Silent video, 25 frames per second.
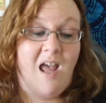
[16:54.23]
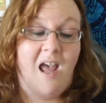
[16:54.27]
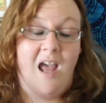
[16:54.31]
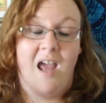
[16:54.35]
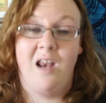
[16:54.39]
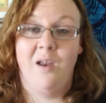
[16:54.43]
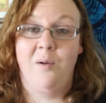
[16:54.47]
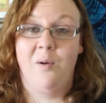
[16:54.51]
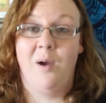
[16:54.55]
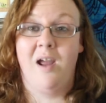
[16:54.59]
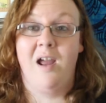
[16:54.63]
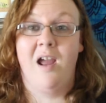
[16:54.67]

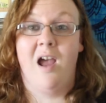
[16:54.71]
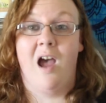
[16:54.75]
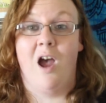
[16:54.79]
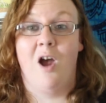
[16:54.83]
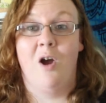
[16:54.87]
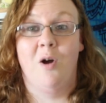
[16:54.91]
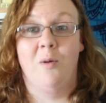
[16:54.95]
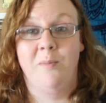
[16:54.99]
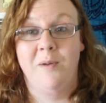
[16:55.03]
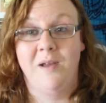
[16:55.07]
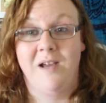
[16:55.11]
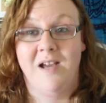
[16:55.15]
anyway, I
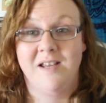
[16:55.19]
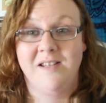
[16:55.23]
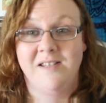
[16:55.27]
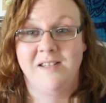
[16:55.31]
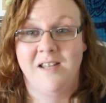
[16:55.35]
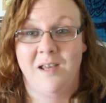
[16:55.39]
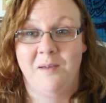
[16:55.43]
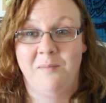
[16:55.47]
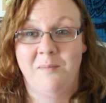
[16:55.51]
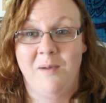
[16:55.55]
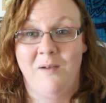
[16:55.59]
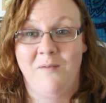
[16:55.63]
hope you guys
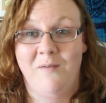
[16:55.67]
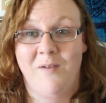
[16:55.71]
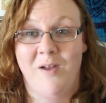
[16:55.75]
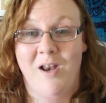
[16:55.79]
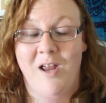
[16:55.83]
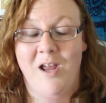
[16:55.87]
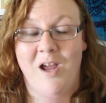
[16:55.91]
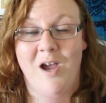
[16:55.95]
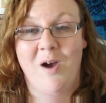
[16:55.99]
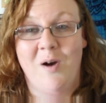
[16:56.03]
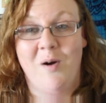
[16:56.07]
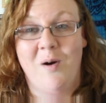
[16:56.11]
like my
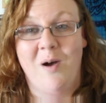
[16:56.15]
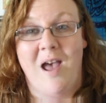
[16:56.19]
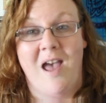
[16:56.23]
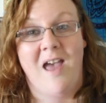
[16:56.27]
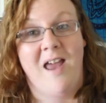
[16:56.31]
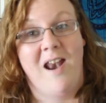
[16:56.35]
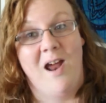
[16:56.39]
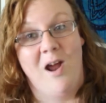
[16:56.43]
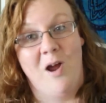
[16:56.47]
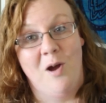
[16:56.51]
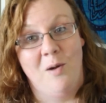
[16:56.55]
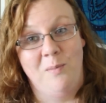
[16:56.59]
video
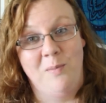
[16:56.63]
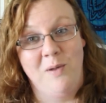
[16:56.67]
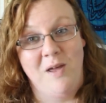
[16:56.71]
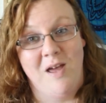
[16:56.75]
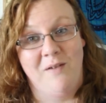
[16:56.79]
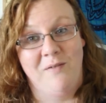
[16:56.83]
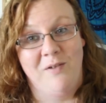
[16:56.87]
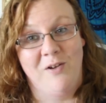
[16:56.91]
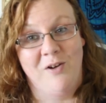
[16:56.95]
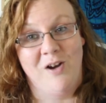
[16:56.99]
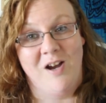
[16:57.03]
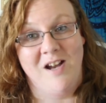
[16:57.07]
and I hope you
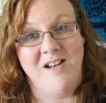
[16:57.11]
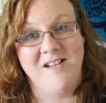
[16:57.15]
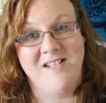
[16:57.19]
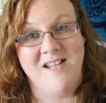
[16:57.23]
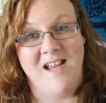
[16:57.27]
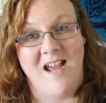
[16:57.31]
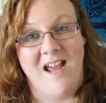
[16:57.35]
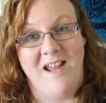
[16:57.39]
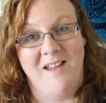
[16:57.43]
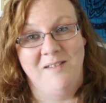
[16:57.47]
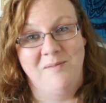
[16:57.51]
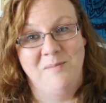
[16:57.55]
have a great
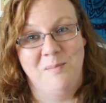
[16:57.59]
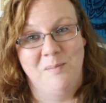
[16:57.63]
day.